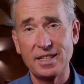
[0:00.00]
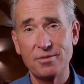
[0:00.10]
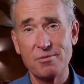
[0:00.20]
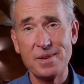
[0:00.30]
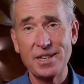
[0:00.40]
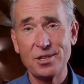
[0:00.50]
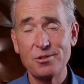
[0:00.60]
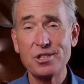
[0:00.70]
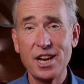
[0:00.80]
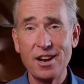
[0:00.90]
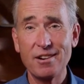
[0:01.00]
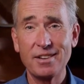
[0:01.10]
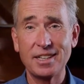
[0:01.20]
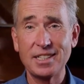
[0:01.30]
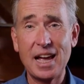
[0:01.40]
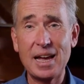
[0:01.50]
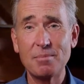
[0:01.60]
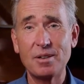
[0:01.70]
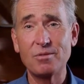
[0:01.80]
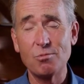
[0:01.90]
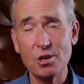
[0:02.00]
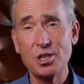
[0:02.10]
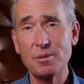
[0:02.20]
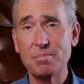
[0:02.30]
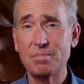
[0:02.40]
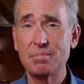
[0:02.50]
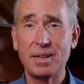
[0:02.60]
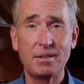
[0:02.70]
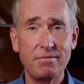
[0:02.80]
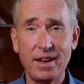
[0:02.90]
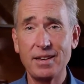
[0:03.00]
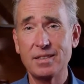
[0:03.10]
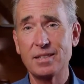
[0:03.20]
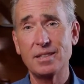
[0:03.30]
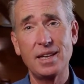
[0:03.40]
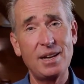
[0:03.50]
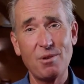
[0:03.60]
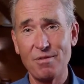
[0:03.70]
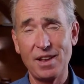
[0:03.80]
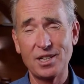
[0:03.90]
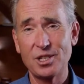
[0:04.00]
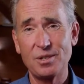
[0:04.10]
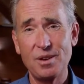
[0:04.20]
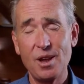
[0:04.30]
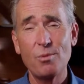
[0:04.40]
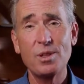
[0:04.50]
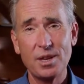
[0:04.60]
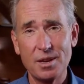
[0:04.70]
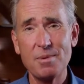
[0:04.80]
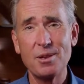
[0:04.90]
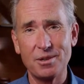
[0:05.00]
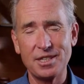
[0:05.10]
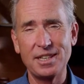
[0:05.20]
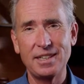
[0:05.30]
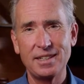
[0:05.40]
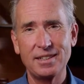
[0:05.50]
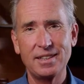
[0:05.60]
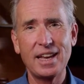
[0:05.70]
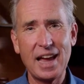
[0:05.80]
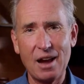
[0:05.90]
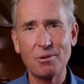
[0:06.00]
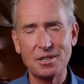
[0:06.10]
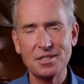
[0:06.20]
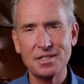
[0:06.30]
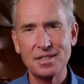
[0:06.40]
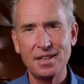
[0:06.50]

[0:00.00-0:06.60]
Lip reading: for me to share in a time of worship and faith and reflection with a community like ours.